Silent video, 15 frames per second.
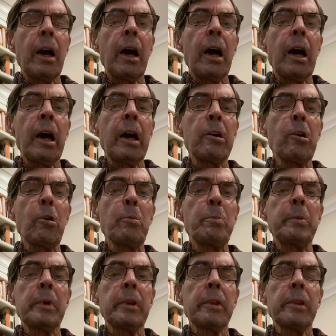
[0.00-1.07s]
I hope
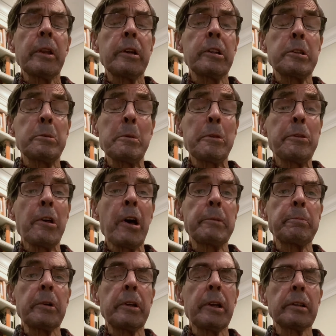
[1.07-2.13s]
that it has been
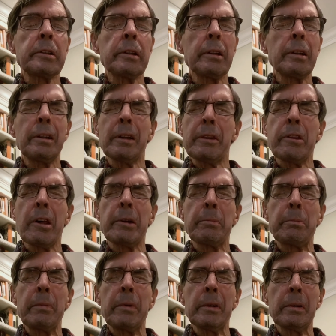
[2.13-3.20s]

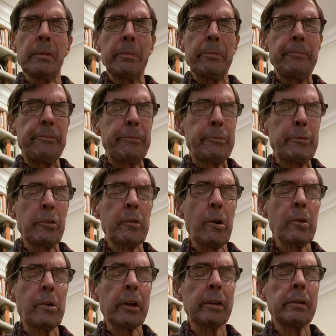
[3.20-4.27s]

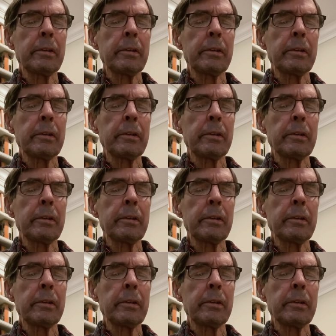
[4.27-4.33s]
thought-provoking.